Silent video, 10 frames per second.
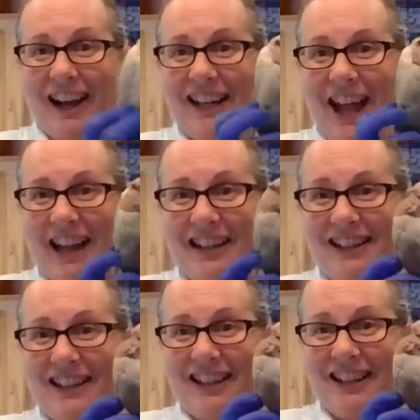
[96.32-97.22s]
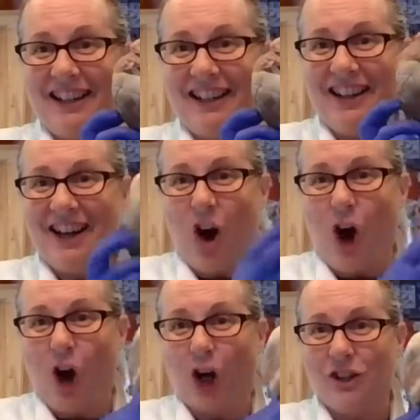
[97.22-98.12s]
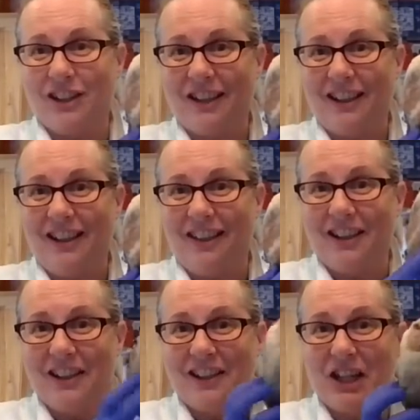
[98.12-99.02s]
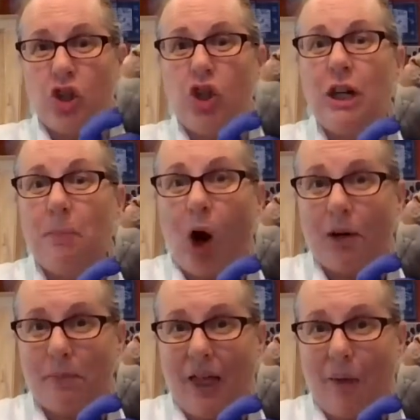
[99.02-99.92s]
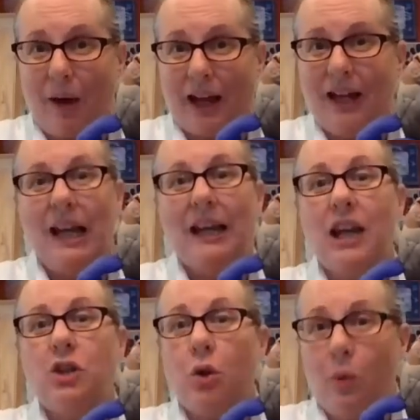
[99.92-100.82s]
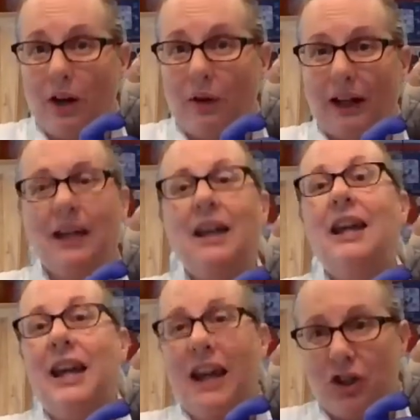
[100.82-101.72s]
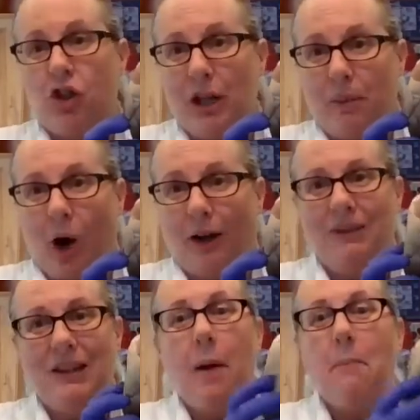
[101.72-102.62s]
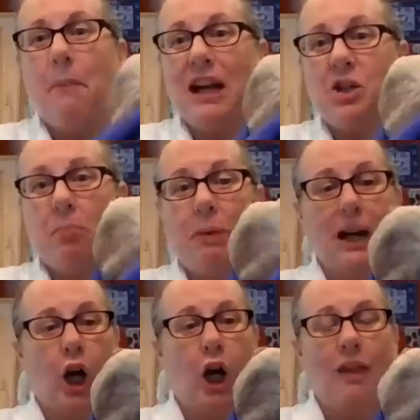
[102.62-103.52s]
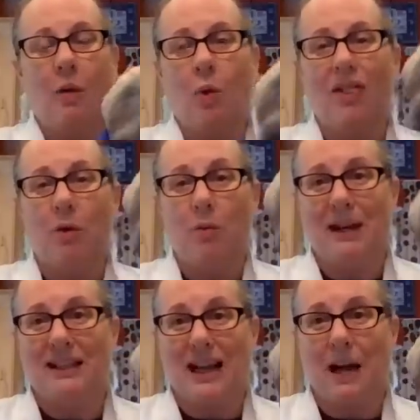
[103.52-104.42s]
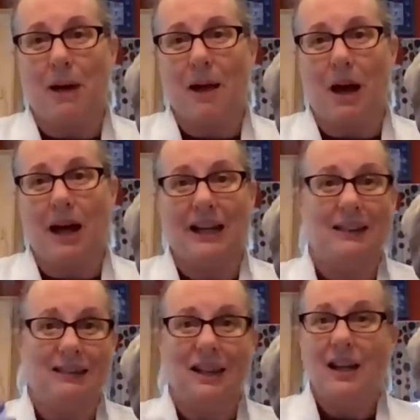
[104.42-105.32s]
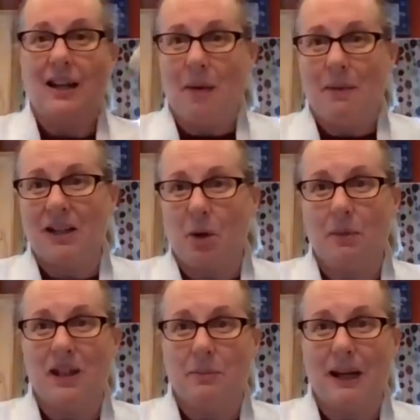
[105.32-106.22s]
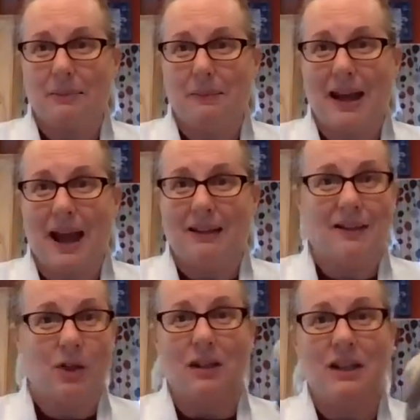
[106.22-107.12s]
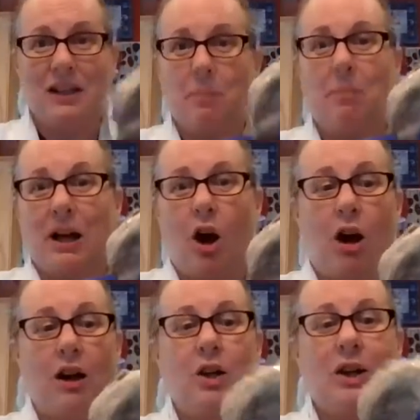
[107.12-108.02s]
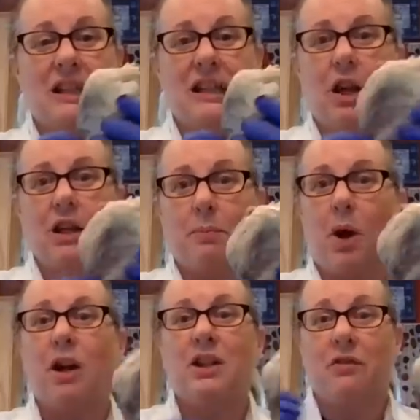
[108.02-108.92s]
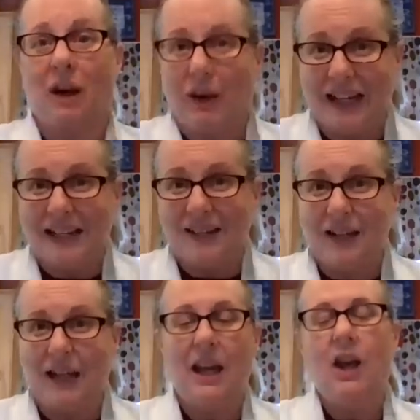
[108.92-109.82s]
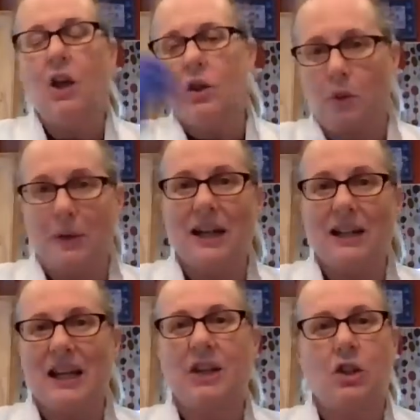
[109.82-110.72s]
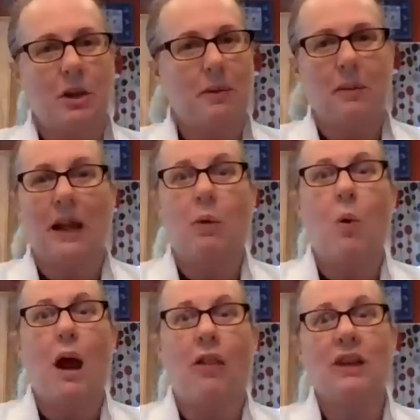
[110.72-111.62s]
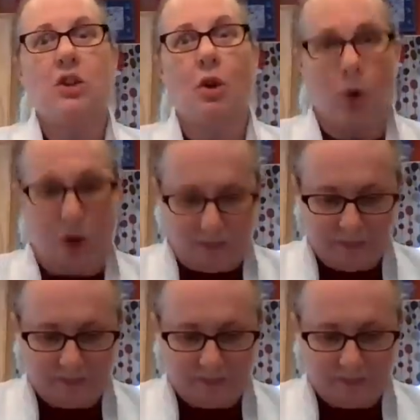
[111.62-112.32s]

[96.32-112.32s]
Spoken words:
Yes, heart. This is a sheep heart, by the way. In case you're wondering, it's a sheep heart. Much bigger than one that would be inside my body. I mean, it's almost as big as my head. So this is a big heart. You can see lots of parts very easily. So when we dissect, you're going to be like, wow, that's so cool.